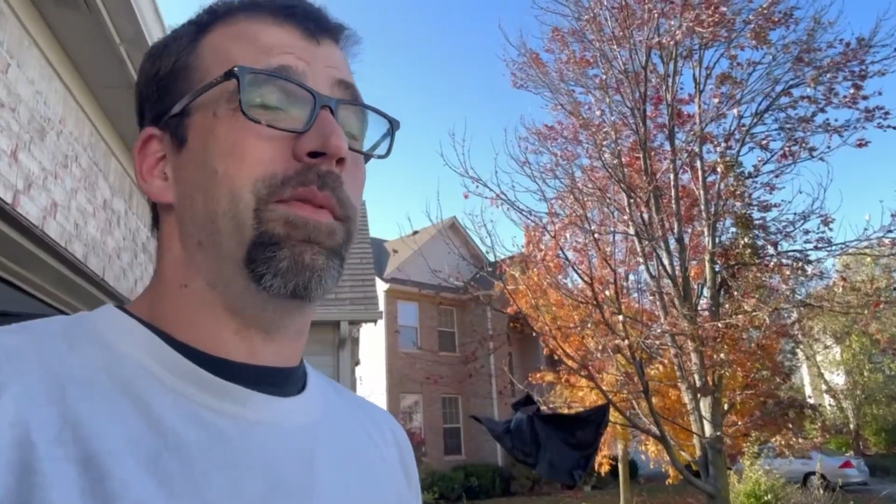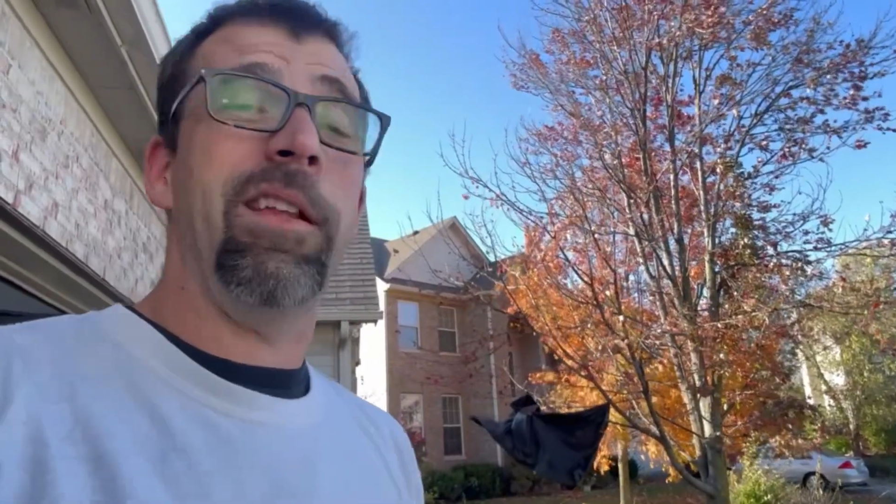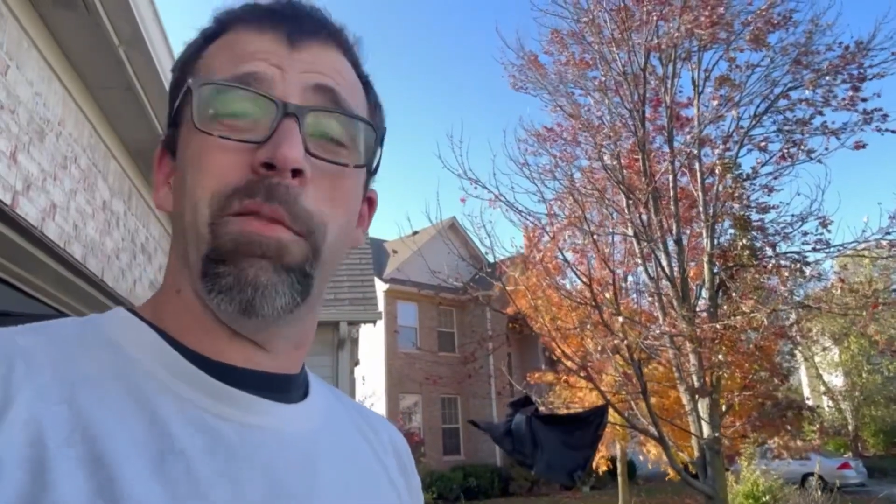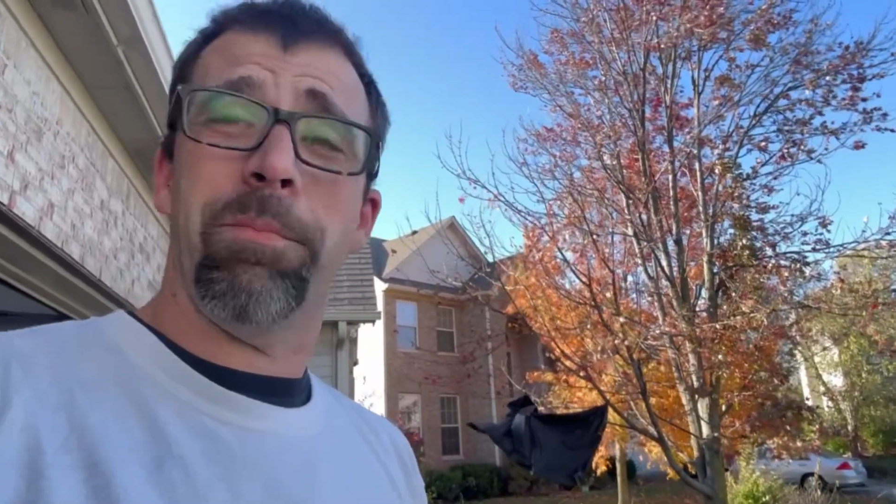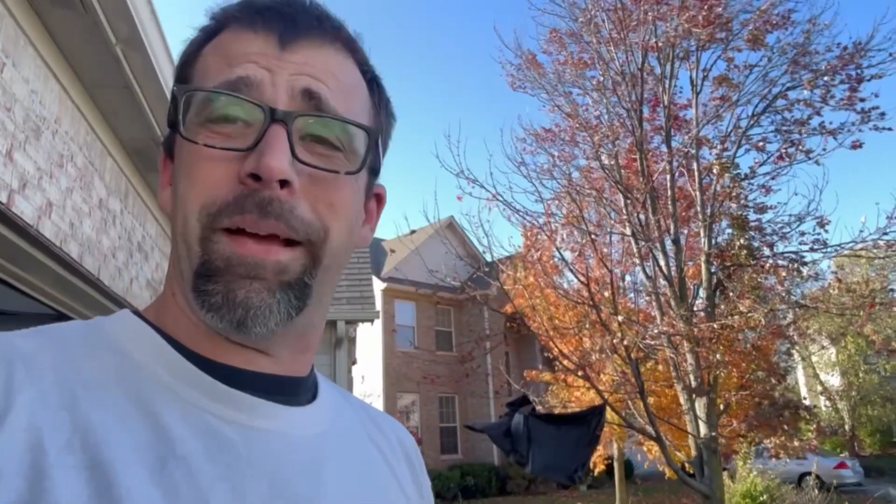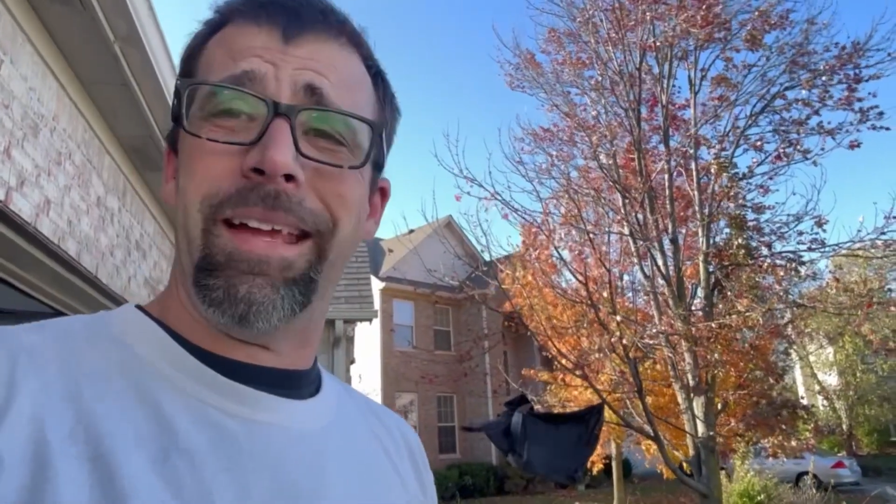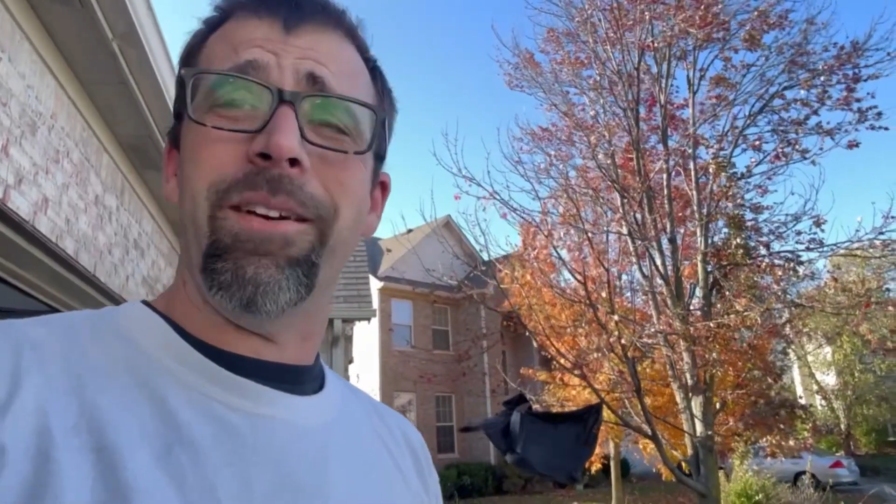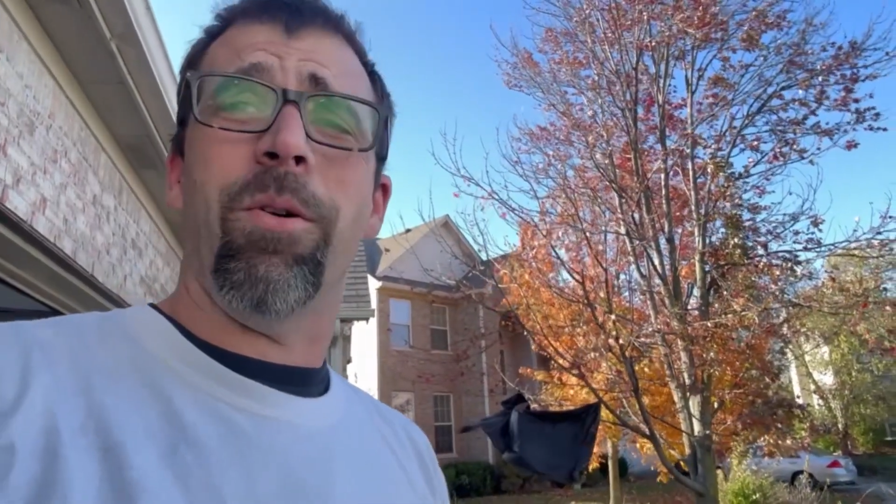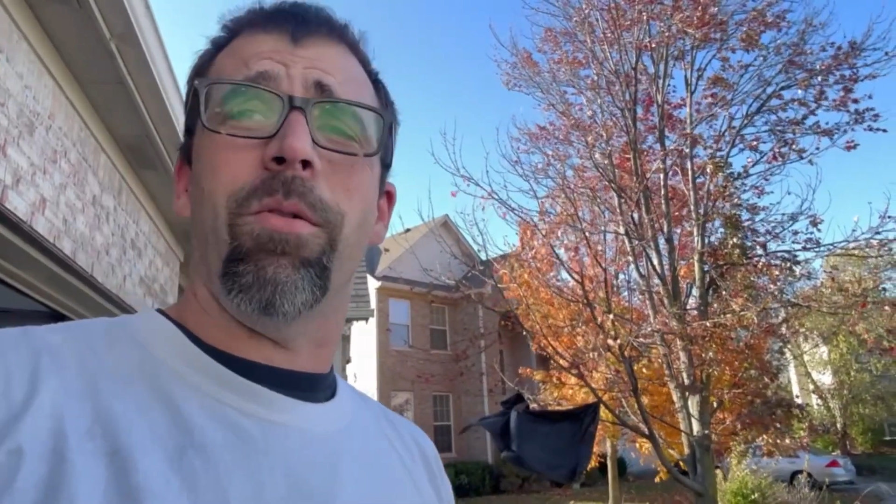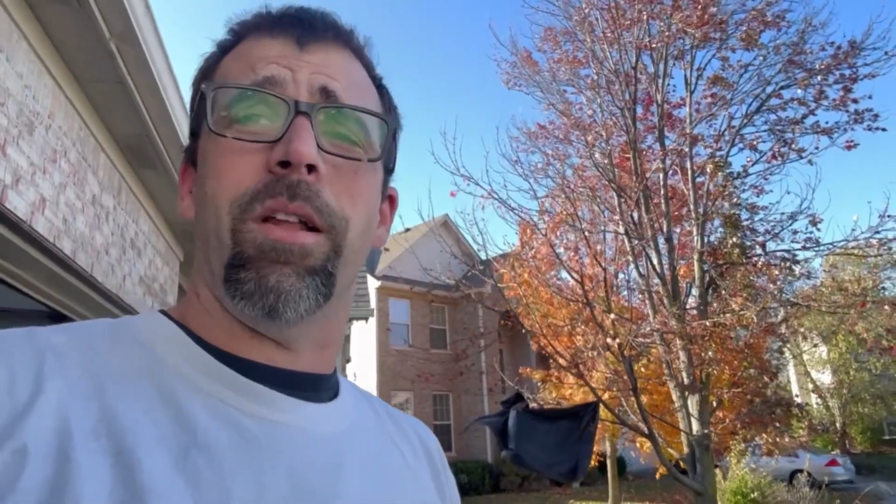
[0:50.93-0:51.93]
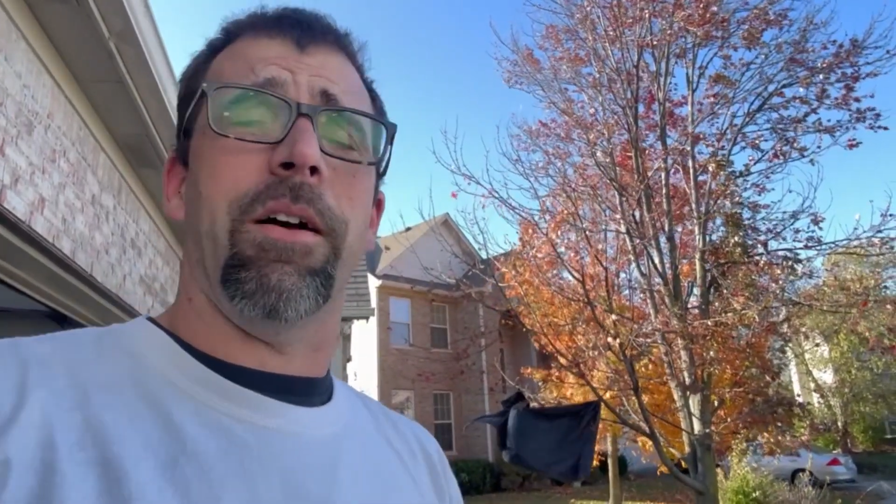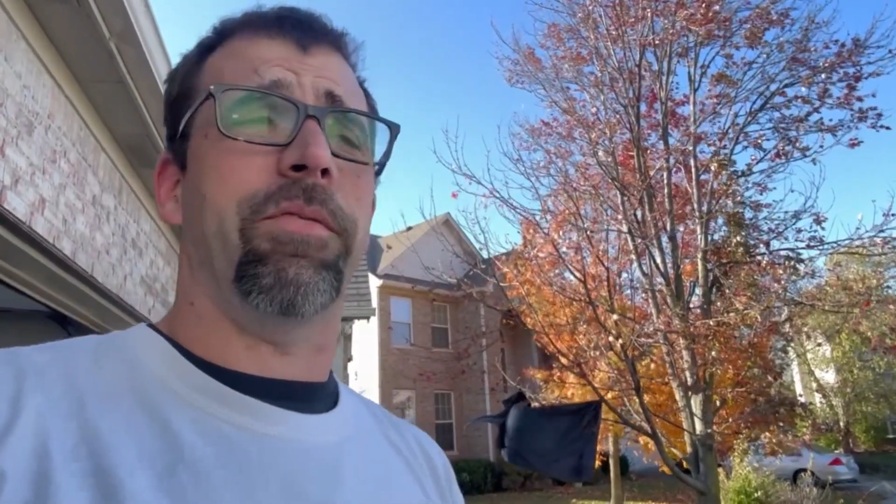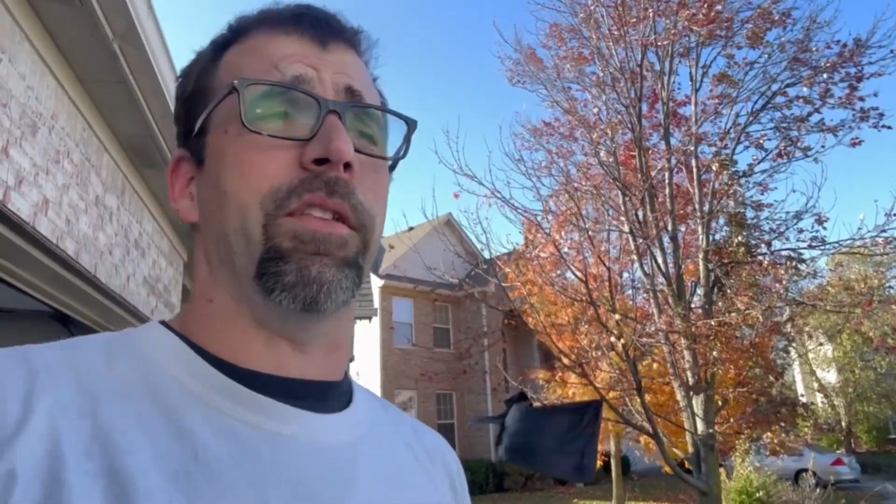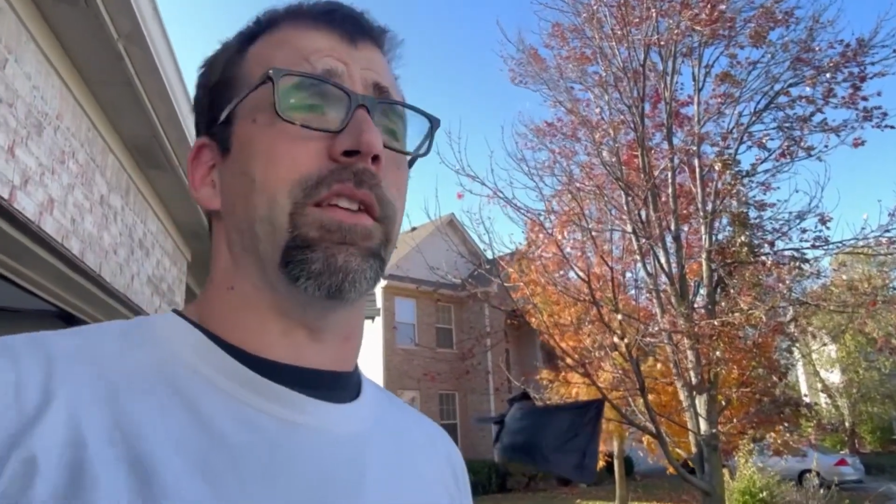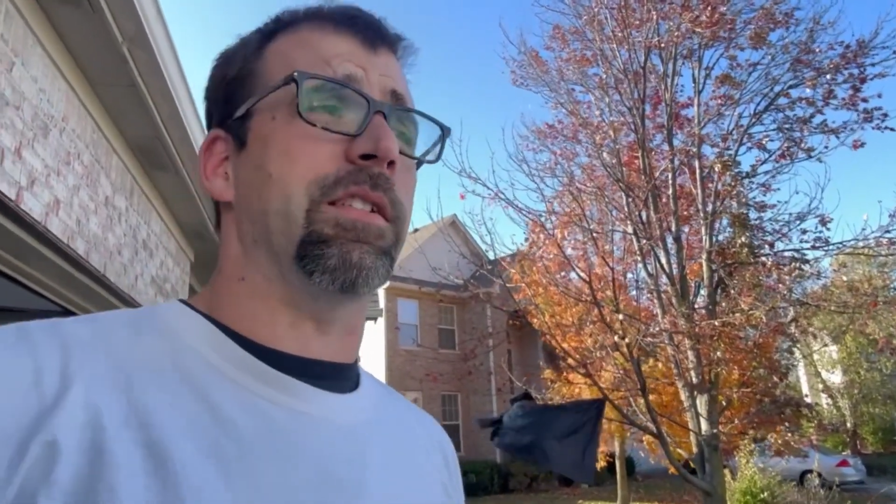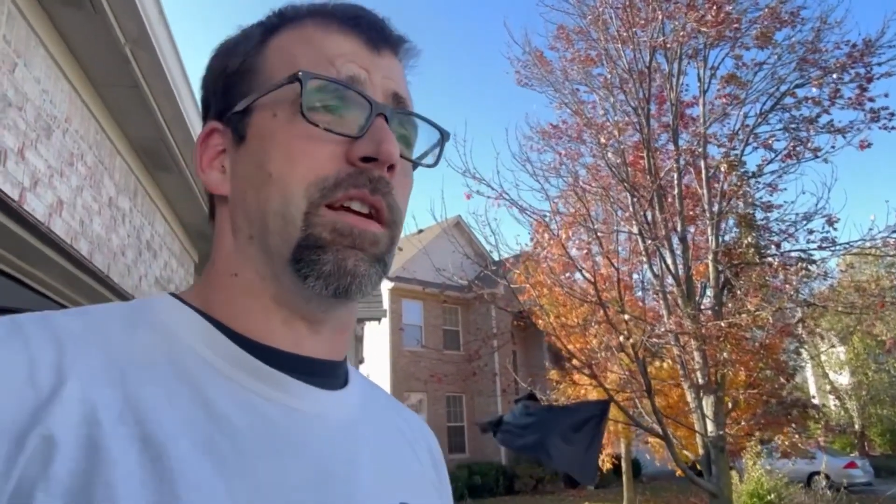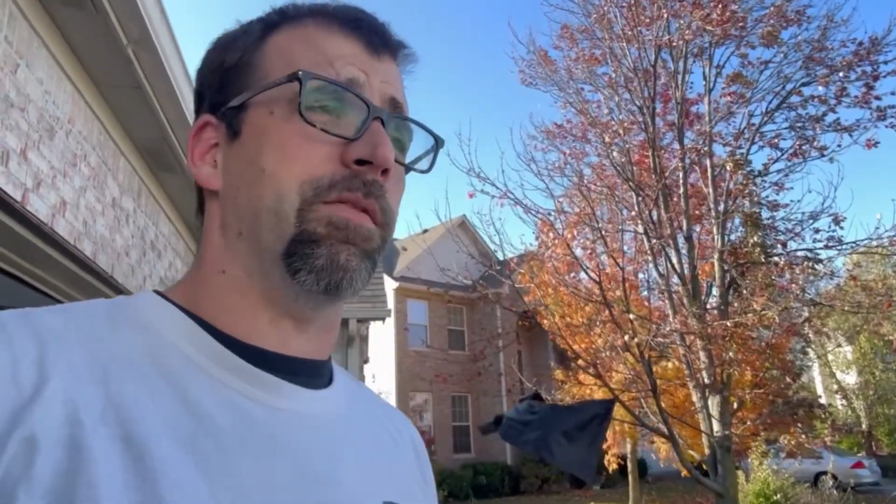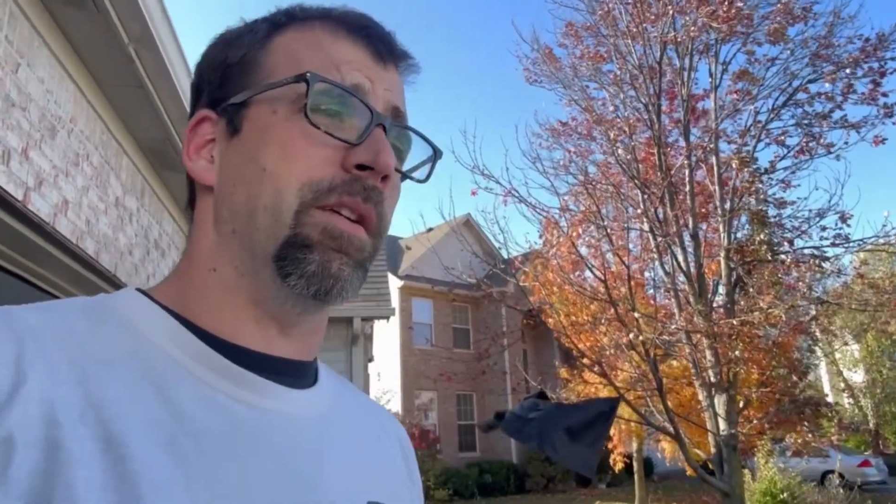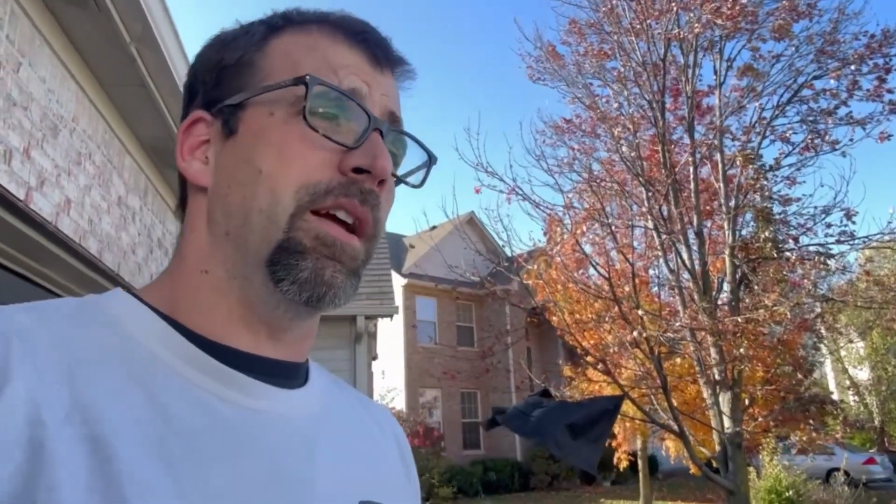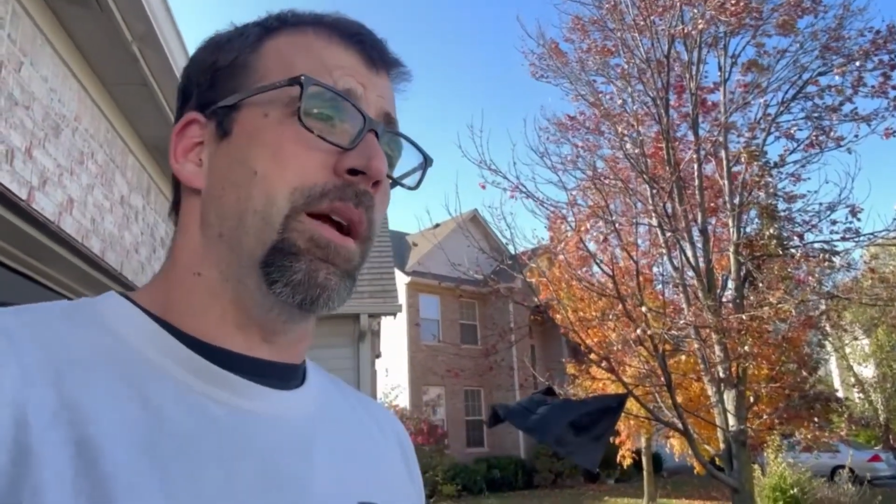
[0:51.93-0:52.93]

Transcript: They don't pay a whole lot for this stuff,